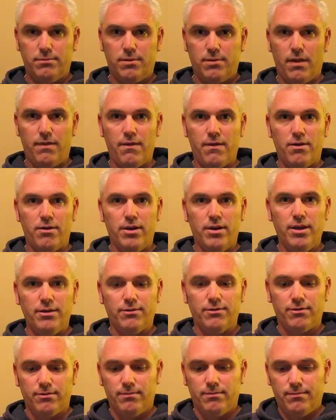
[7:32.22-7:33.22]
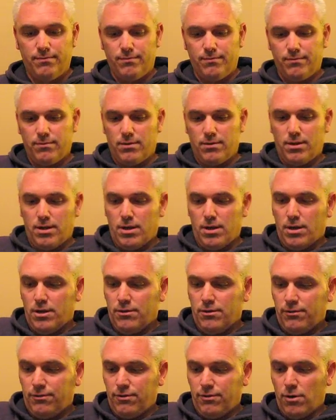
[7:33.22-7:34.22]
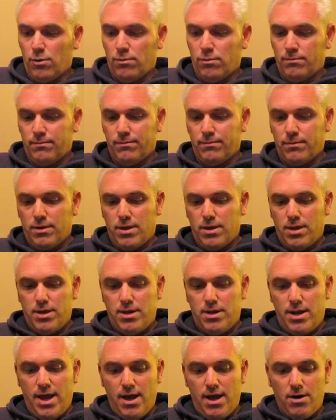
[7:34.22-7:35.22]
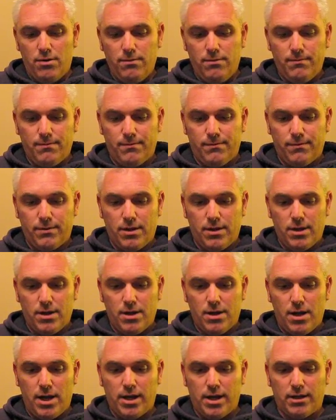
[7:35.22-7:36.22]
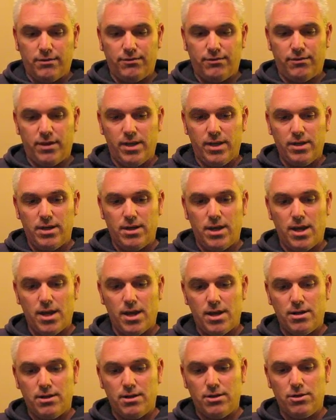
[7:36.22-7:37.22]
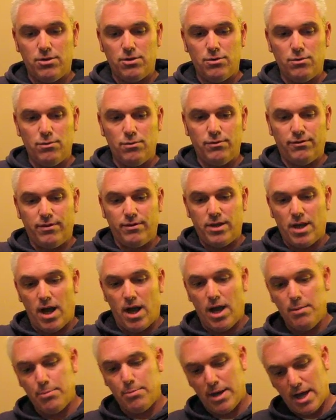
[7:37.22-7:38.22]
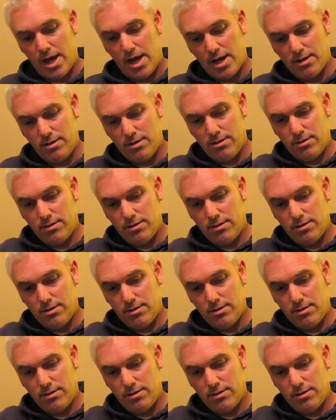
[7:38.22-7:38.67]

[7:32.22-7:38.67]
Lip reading: And there it is. So now I can sit and use the iPad.